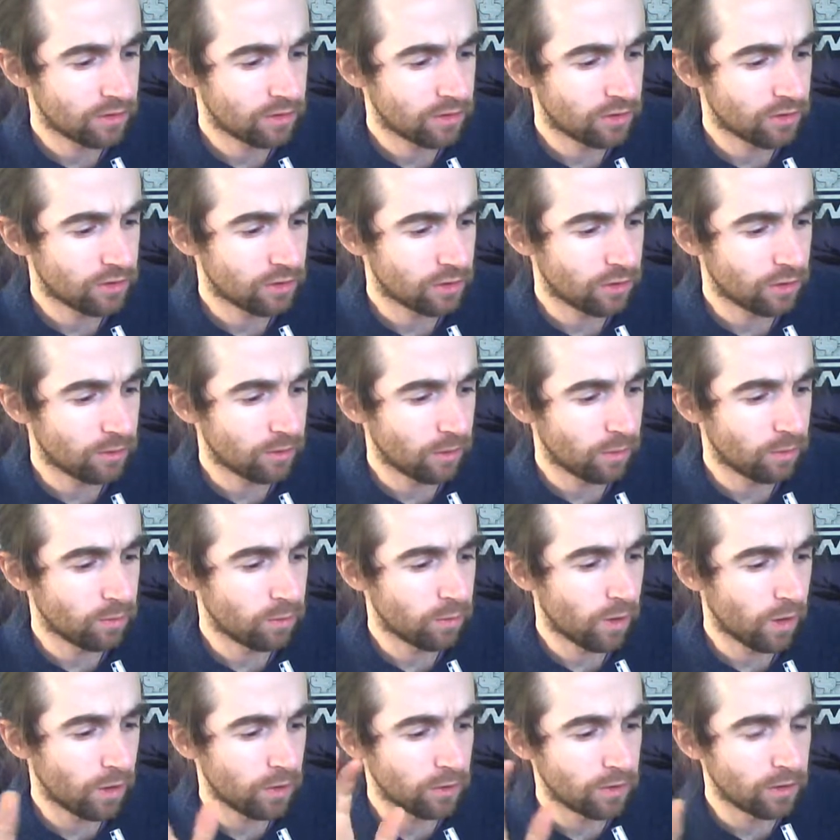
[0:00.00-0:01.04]
sort of
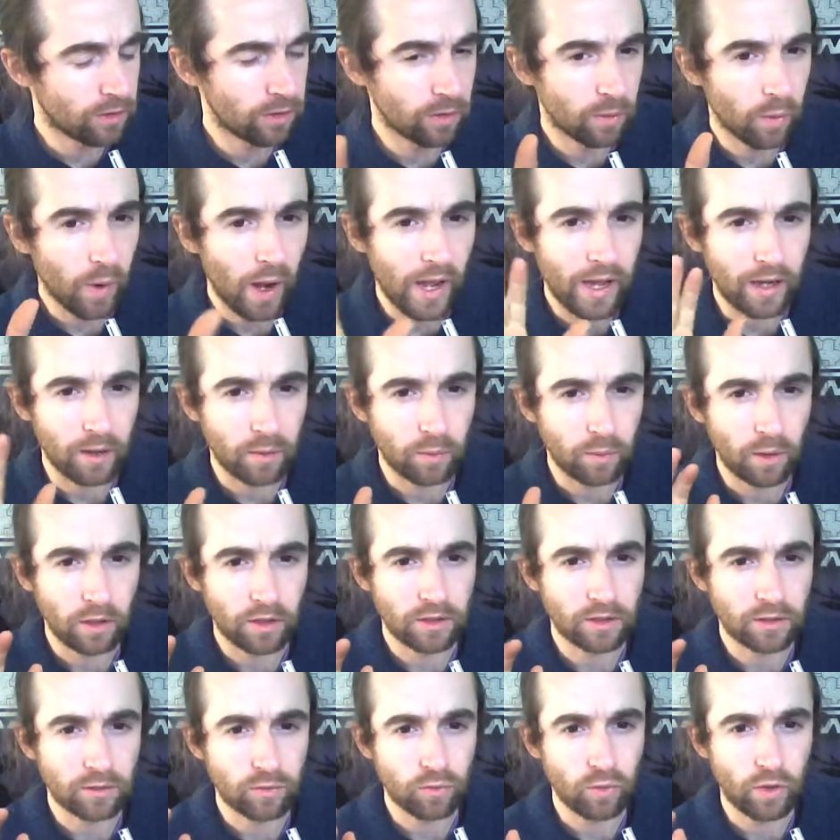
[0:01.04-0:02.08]
eroded away at
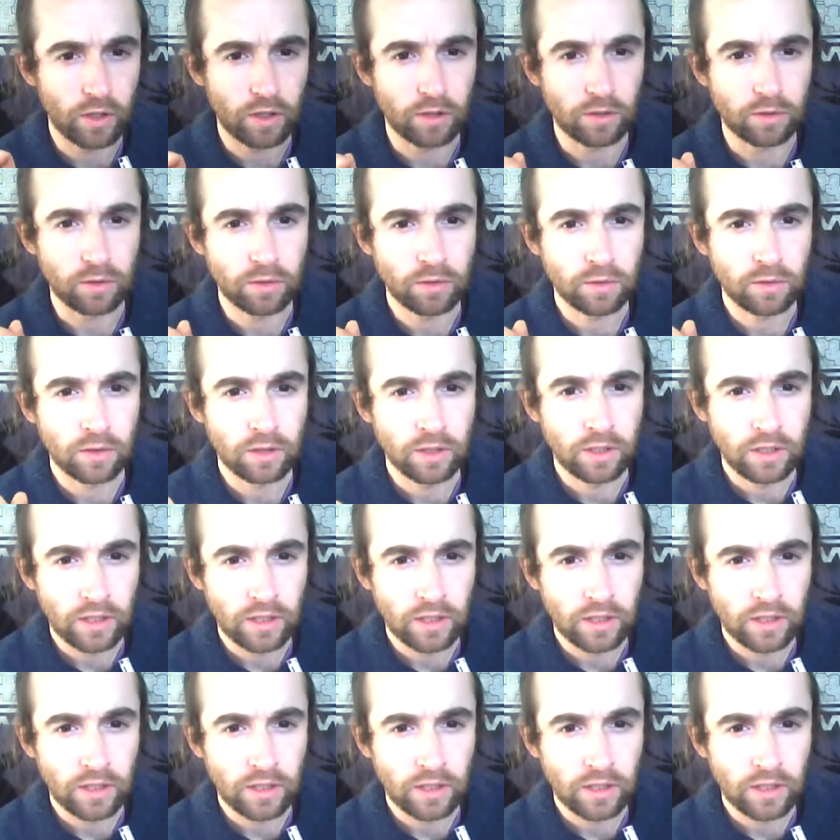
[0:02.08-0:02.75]
what is real